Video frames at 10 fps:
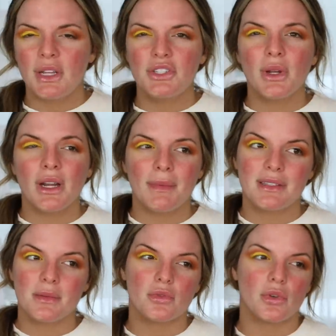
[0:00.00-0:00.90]
I do
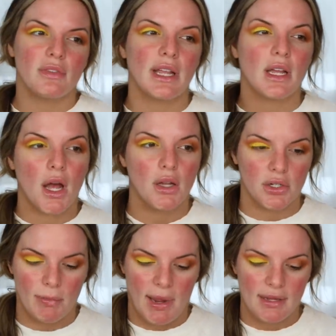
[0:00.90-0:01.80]
recommend some sort of like
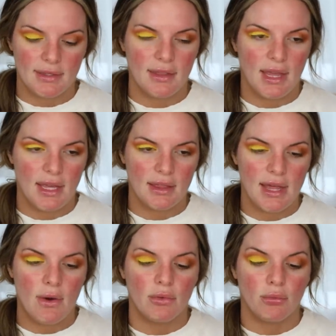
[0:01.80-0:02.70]
colored base. I think
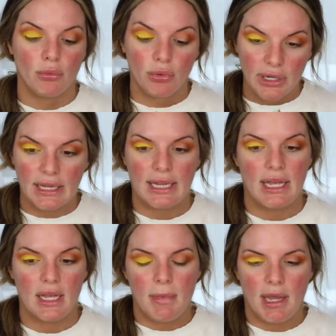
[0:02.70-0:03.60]
that would
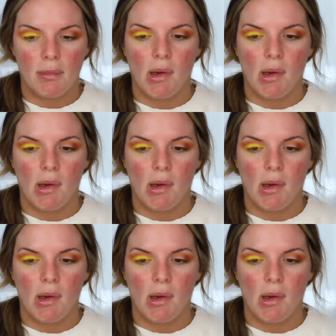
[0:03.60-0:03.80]
really make it